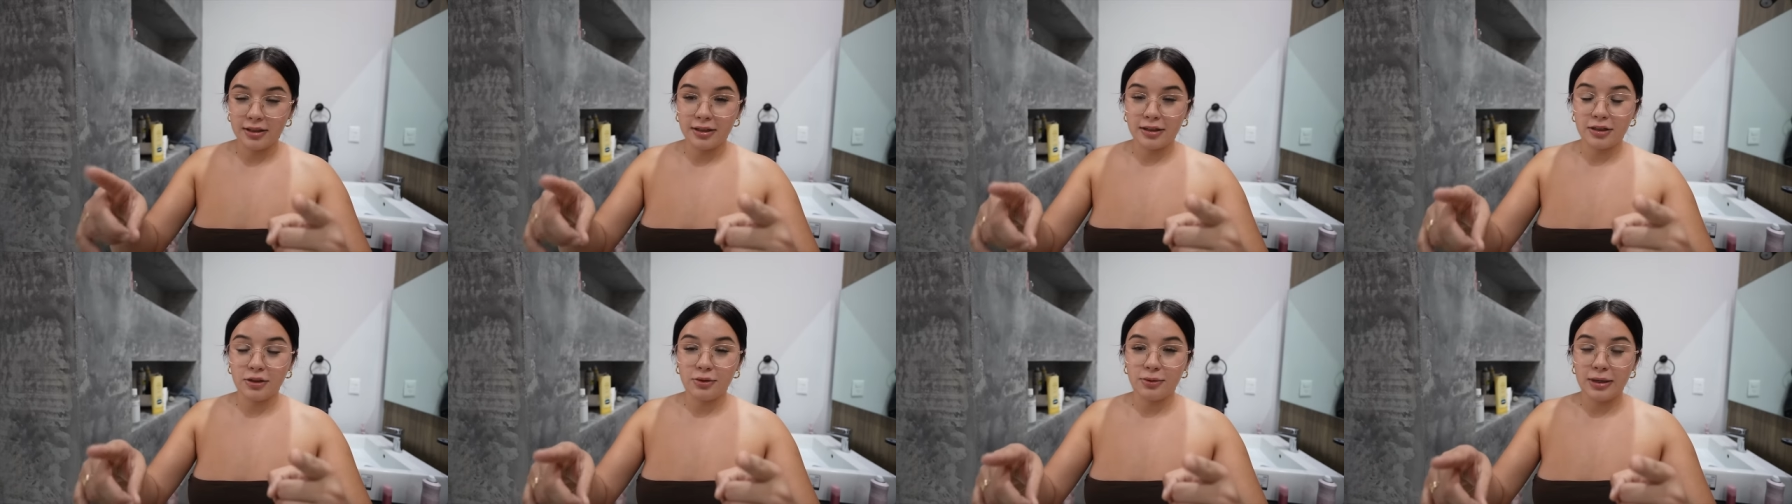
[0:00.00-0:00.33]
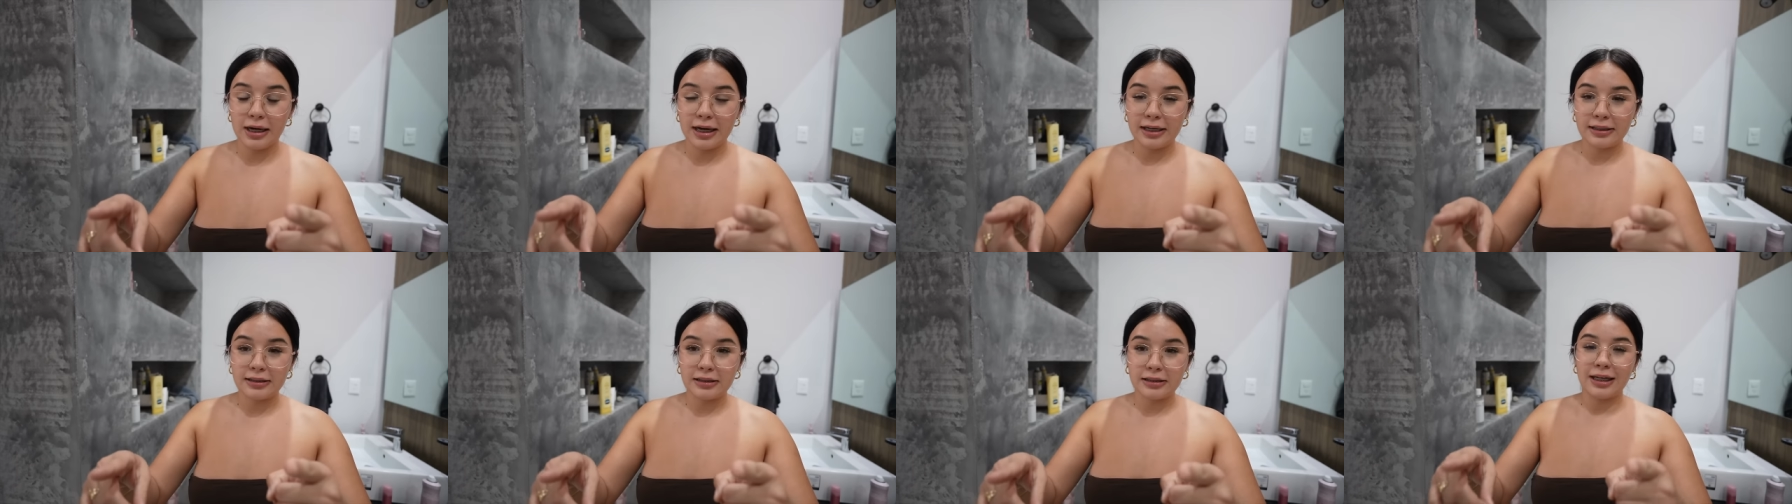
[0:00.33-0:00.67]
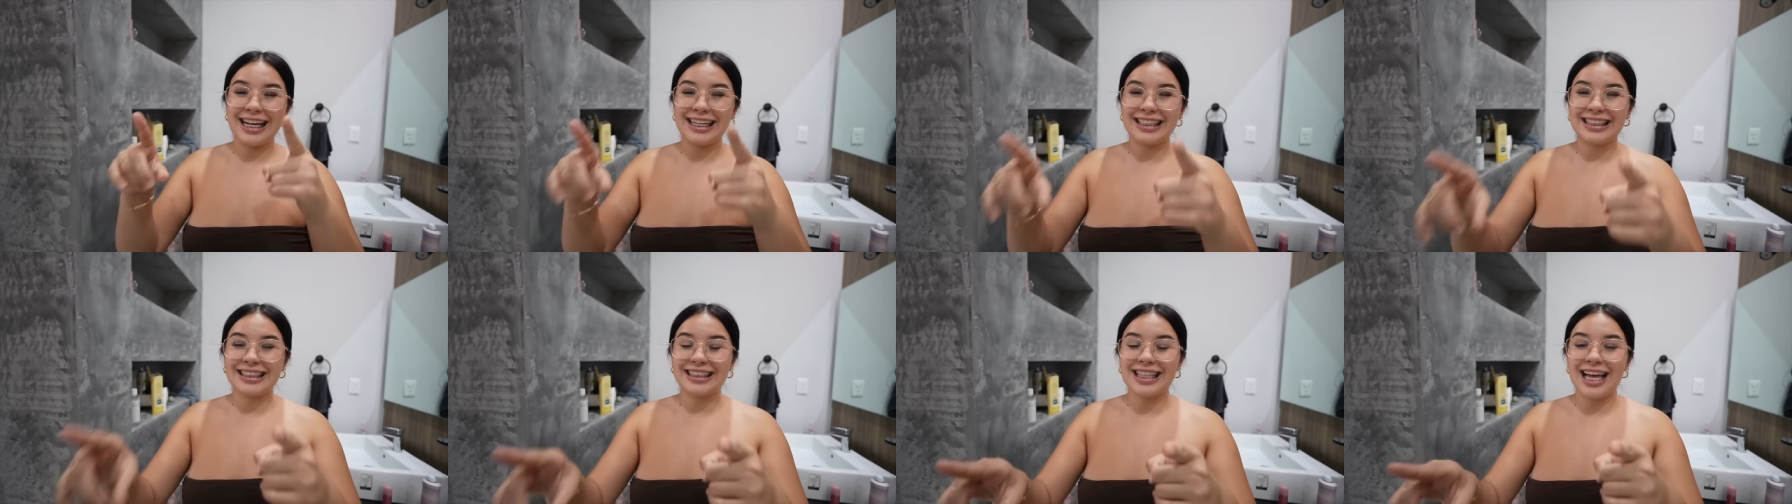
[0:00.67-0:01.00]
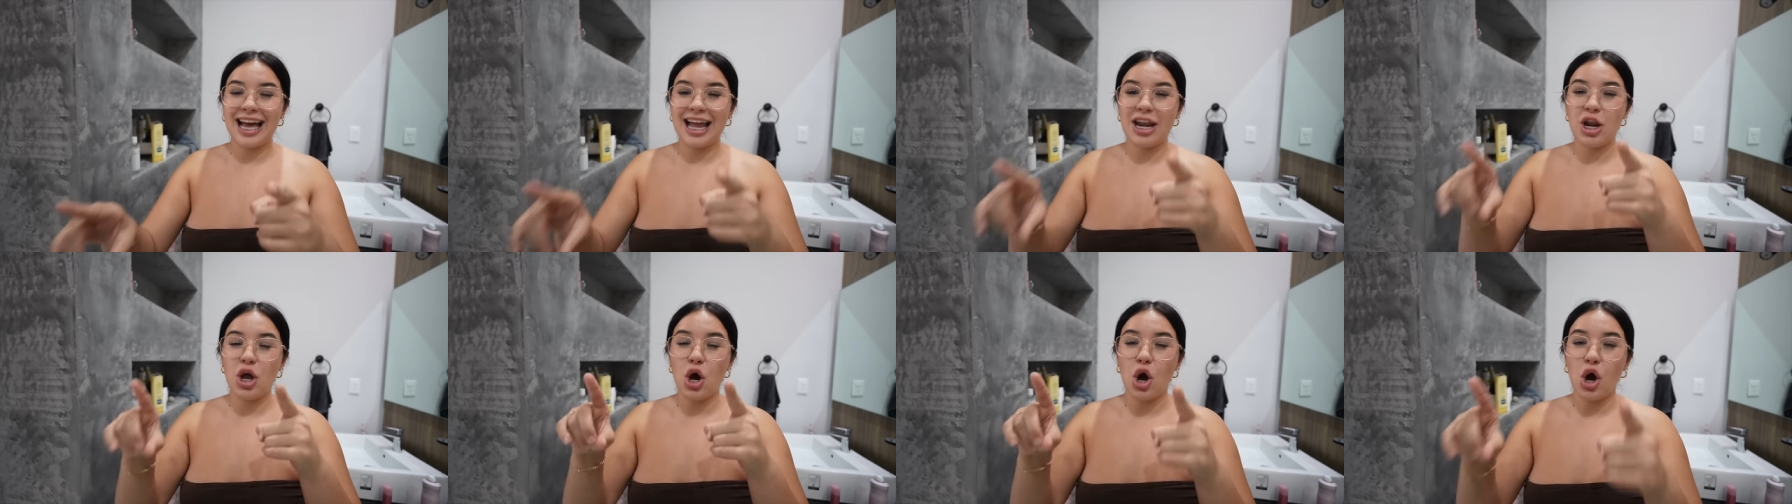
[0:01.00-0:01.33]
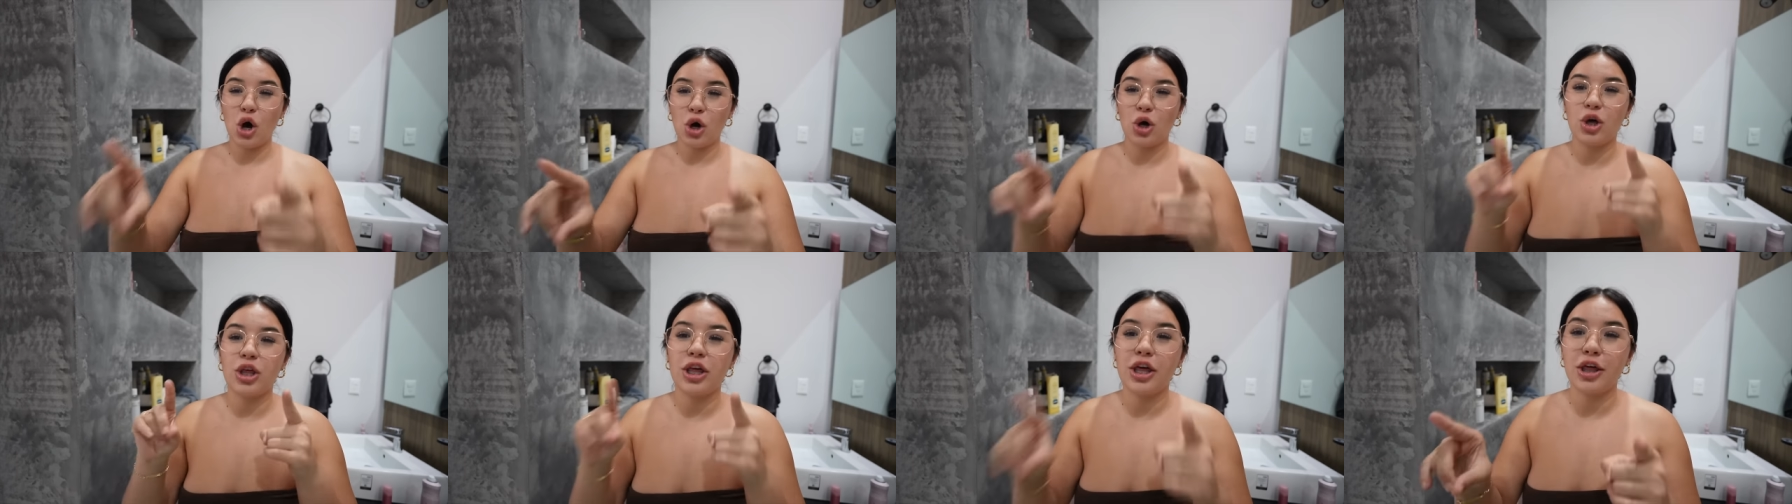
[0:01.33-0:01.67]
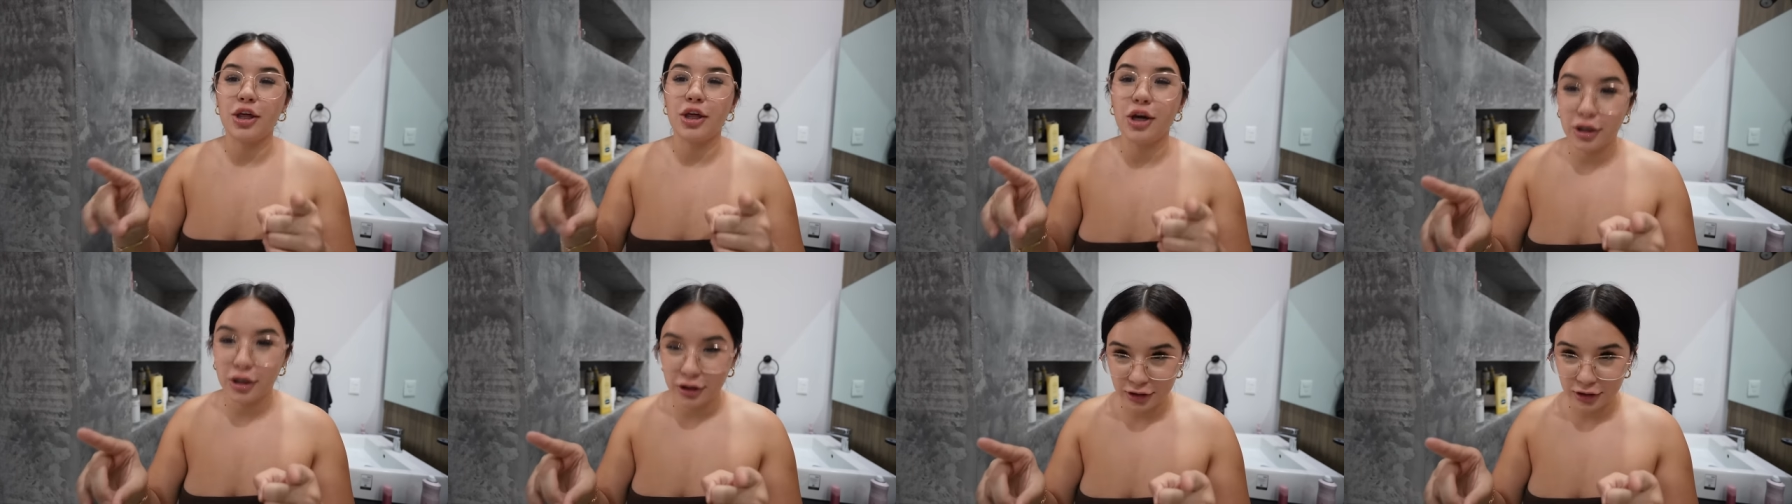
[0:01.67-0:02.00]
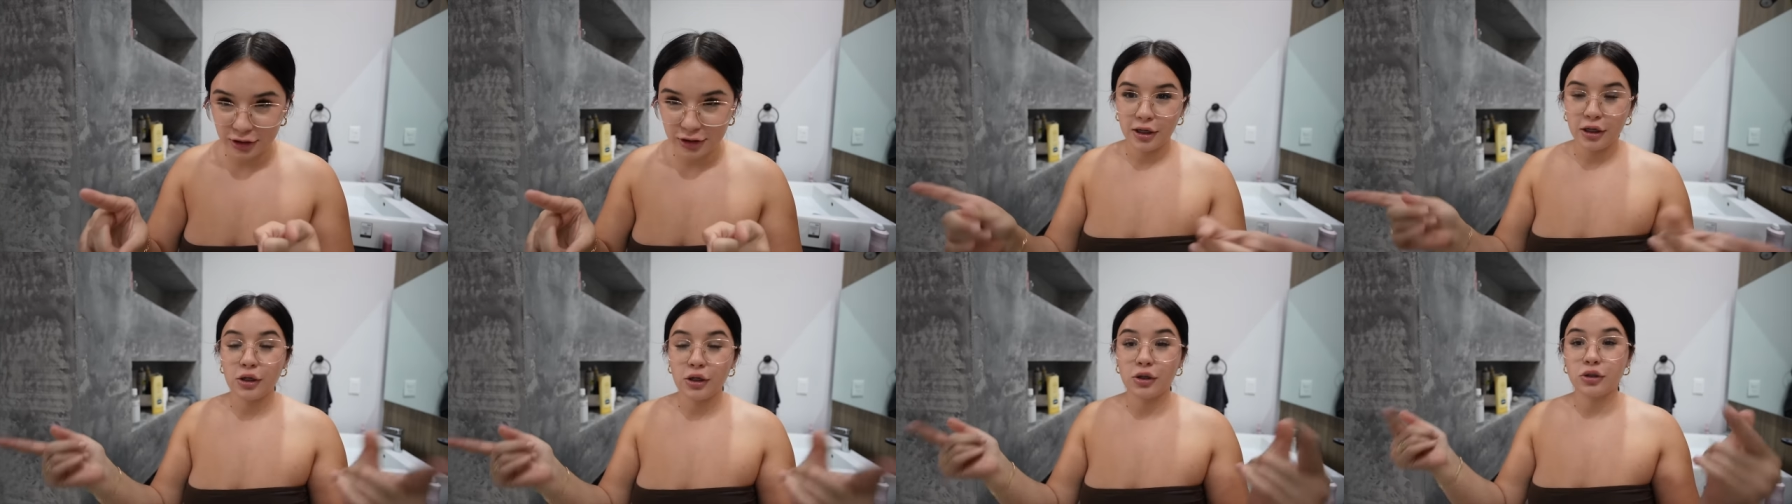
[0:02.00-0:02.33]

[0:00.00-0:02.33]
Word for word: in the US están jodidos y